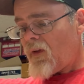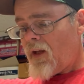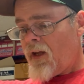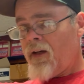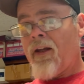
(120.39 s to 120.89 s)

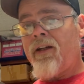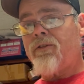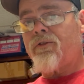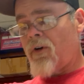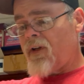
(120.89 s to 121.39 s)
and heat
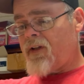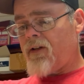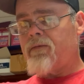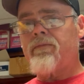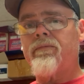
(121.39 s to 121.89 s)
shrink it
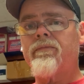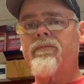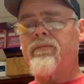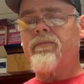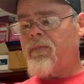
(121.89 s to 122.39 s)

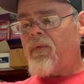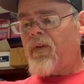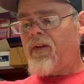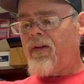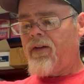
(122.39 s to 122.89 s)

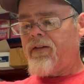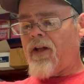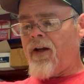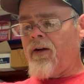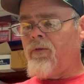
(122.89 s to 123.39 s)

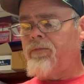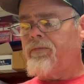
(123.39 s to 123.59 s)
down.